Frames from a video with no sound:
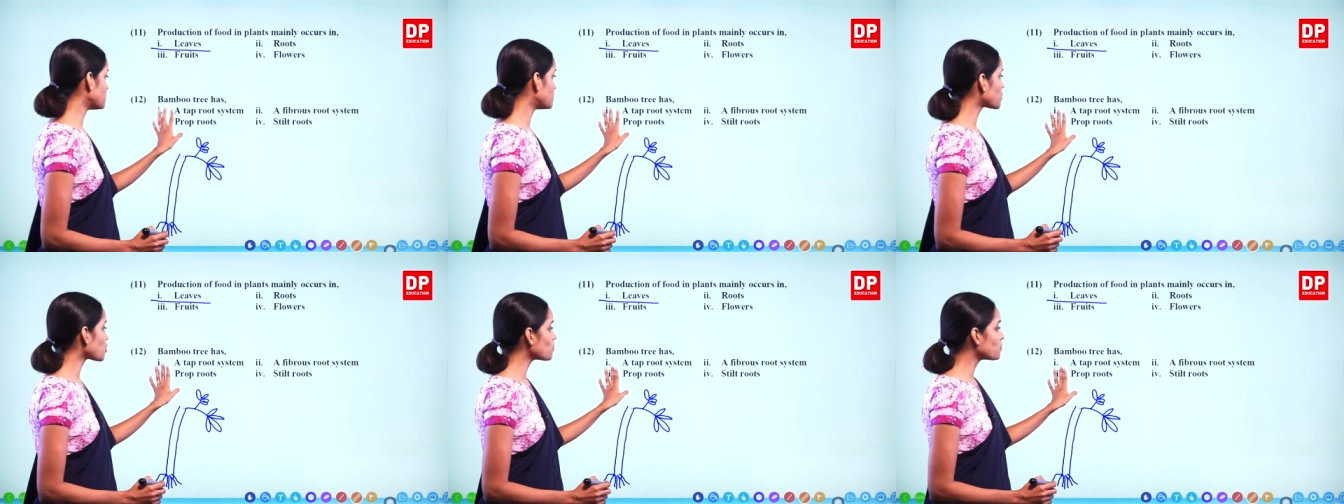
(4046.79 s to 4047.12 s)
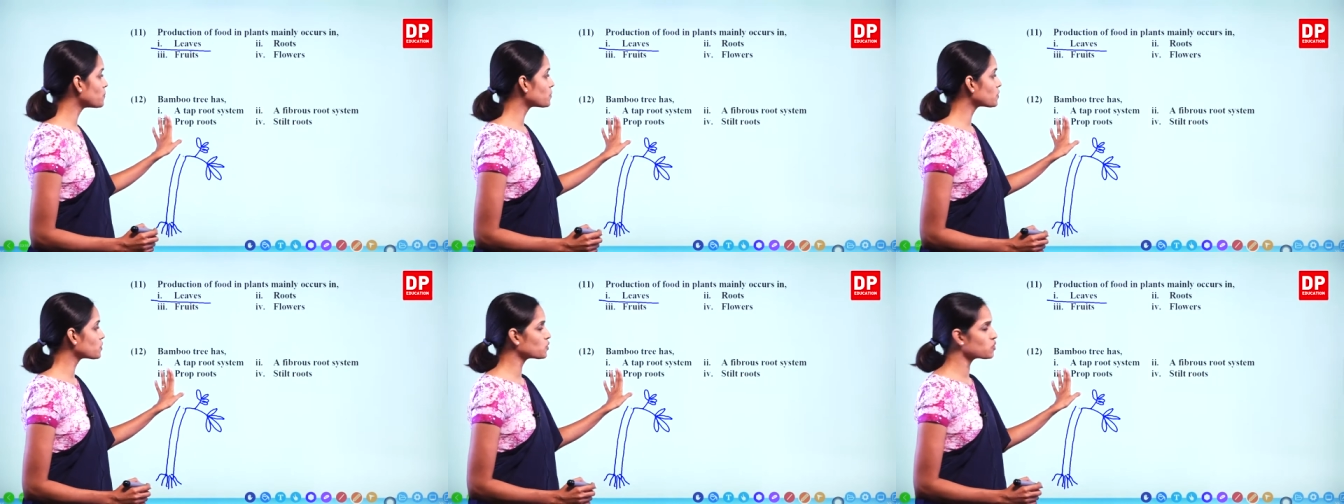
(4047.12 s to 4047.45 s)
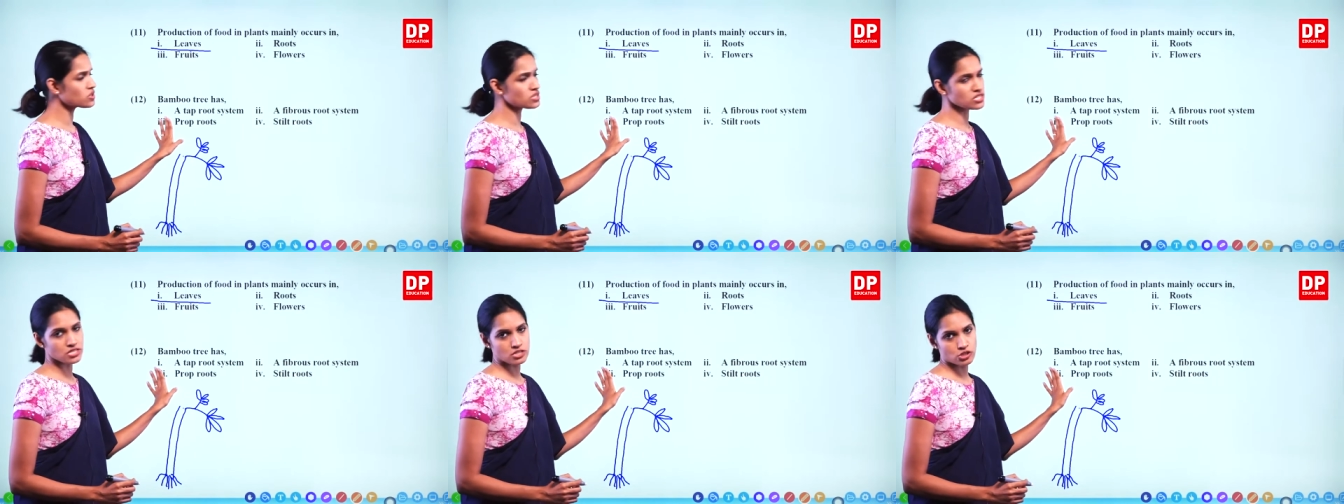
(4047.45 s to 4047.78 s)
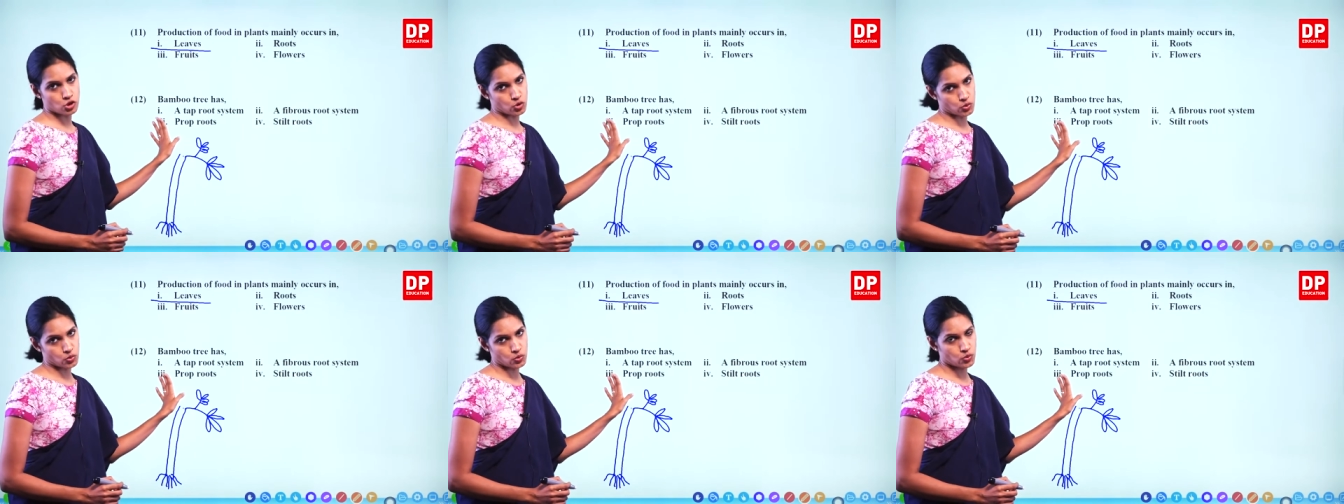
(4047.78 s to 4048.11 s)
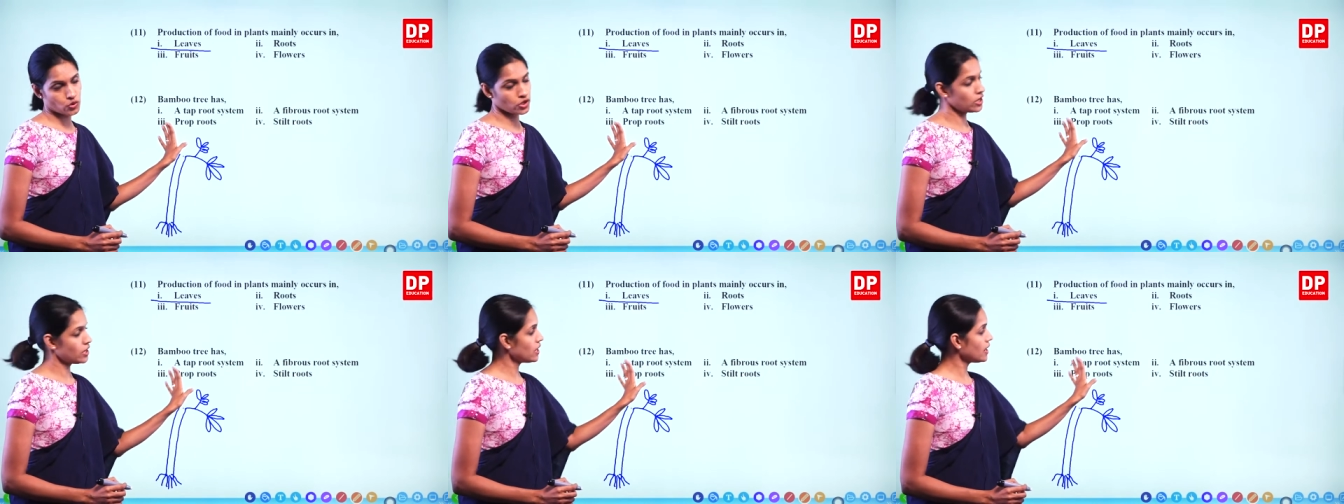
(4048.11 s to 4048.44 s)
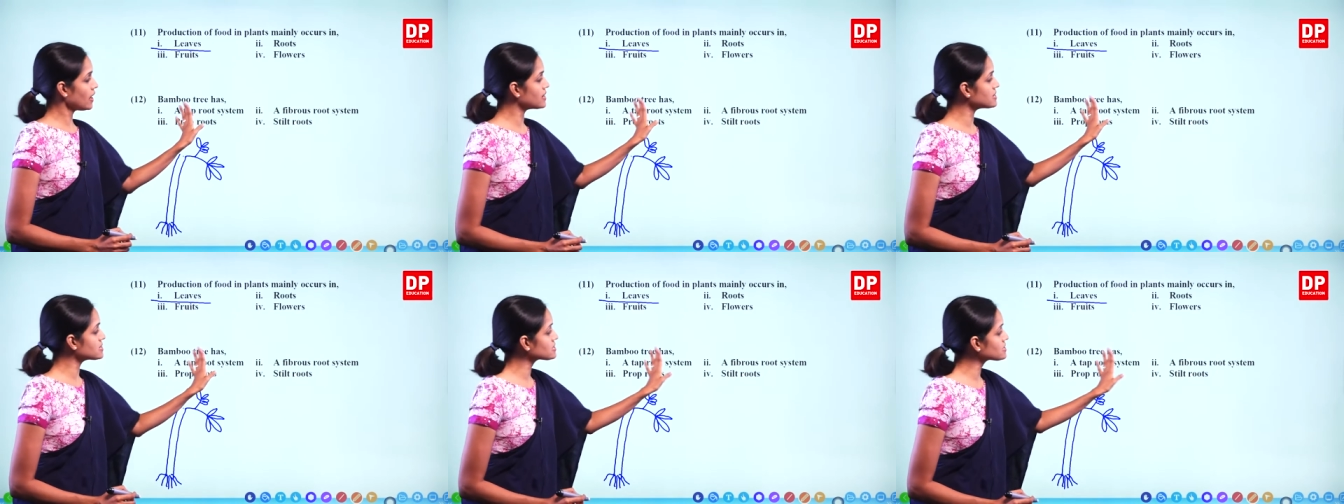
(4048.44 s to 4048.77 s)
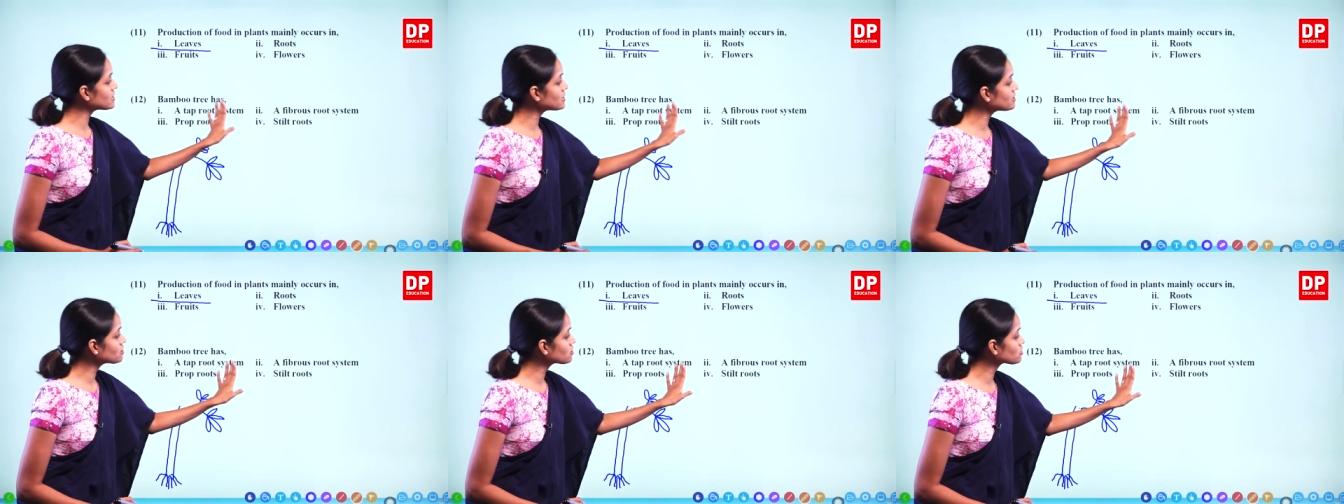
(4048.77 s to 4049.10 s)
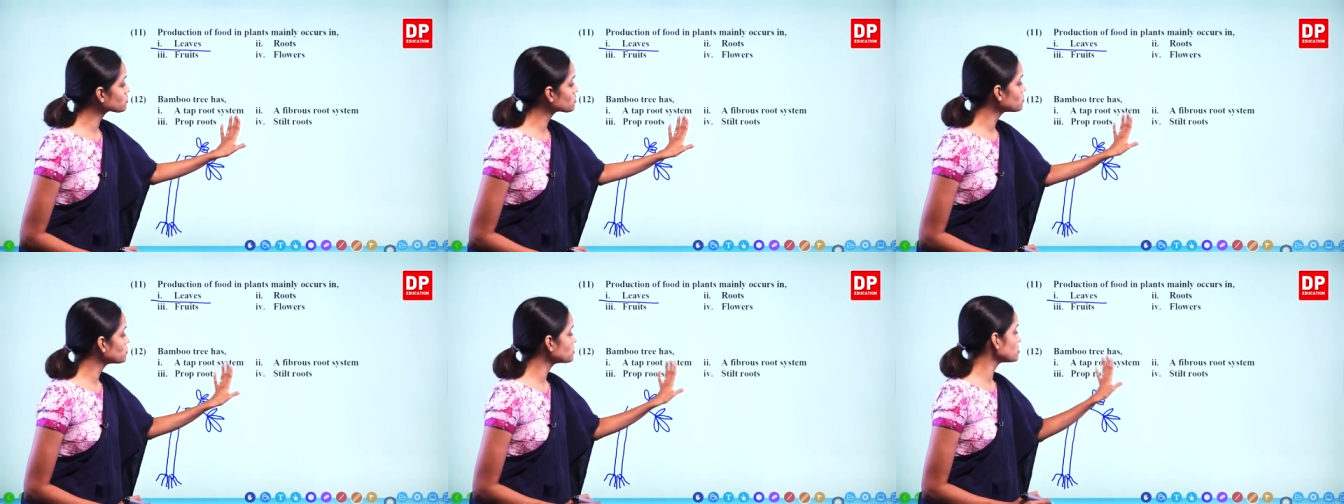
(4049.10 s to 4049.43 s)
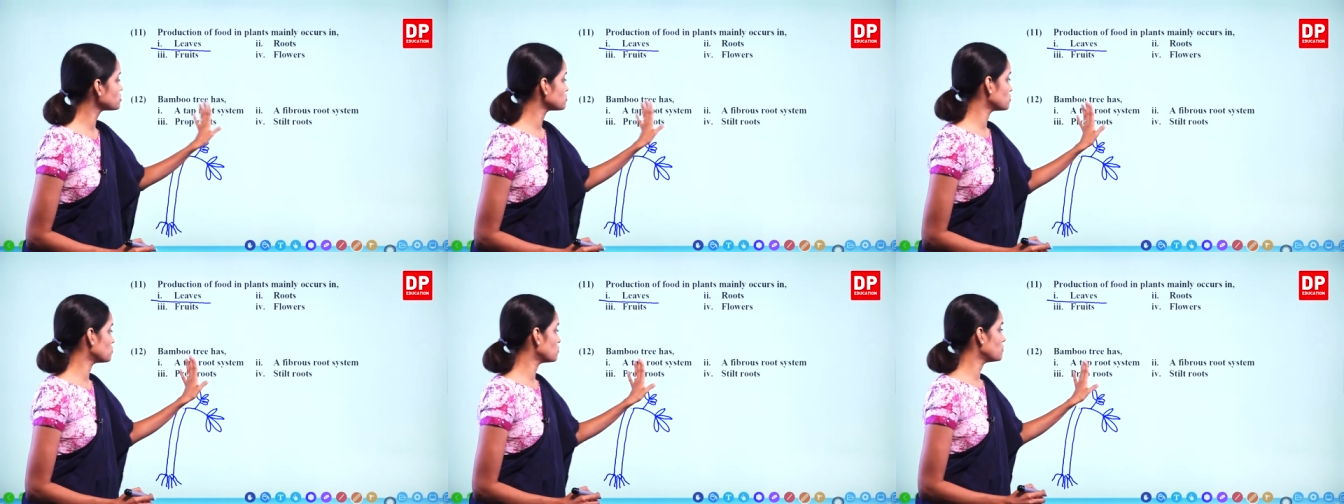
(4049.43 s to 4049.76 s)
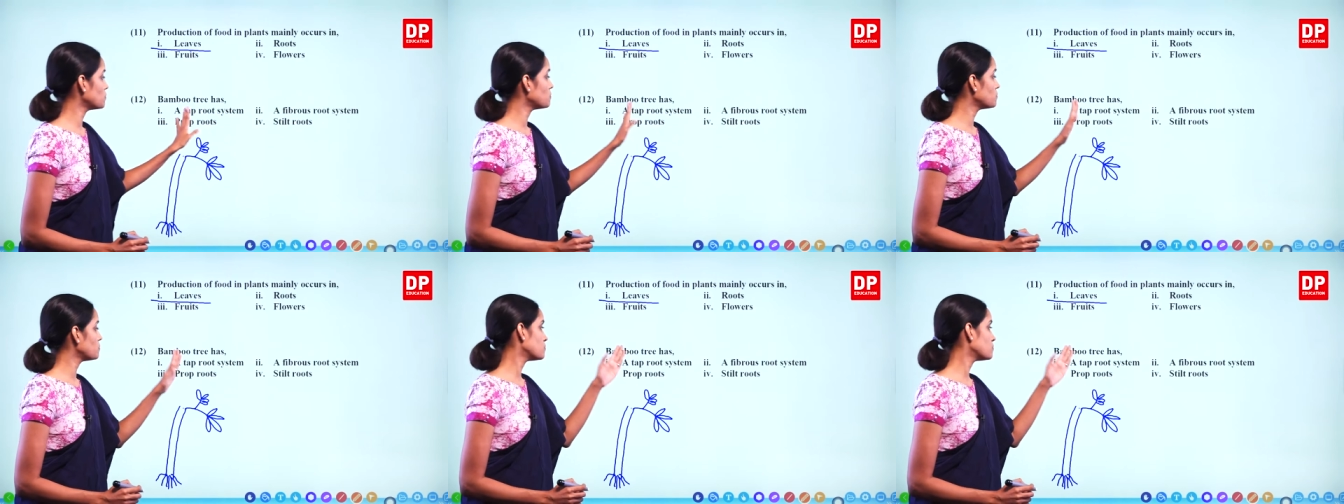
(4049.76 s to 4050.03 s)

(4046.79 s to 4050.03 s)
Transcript: Prop roots? No. And stilt roots? No.